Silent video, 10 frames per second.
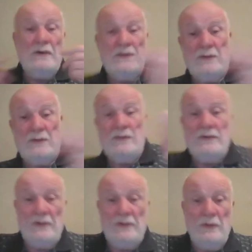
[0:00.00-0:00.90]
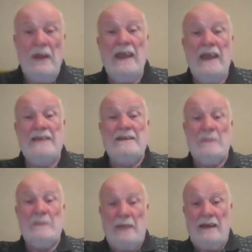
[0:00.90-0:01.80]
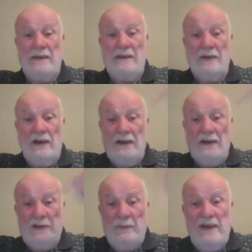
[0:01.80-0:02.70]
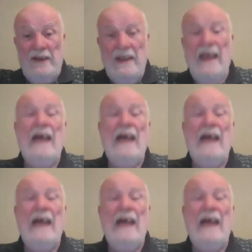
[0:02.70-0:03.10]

zoo, zoo, it's $1 billion spree.